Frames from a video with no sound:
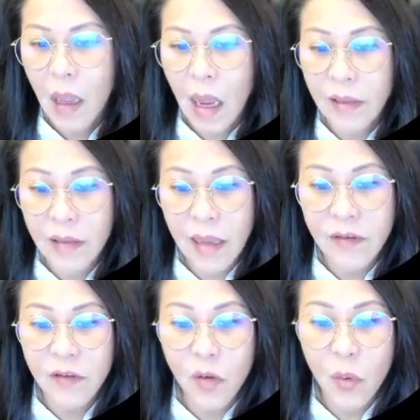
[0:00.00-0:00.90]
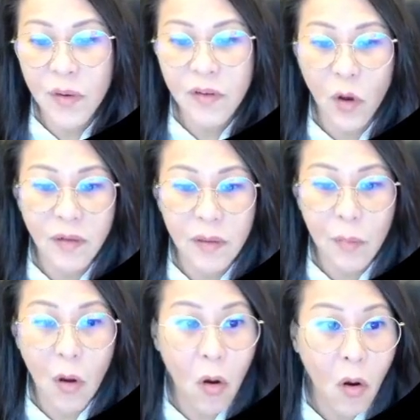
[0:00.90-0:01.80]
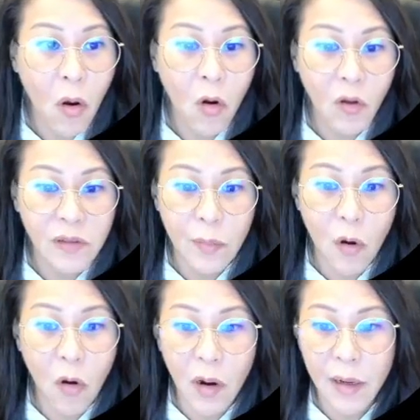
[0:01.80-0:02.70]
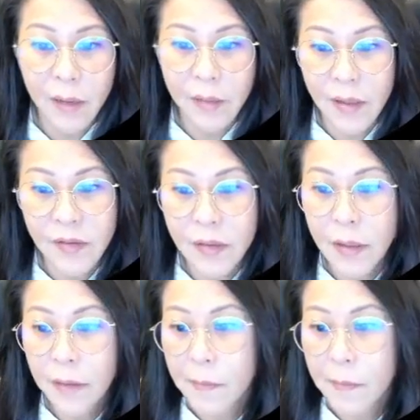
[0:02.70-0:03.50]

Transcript: I test is always got a call got a call like that testing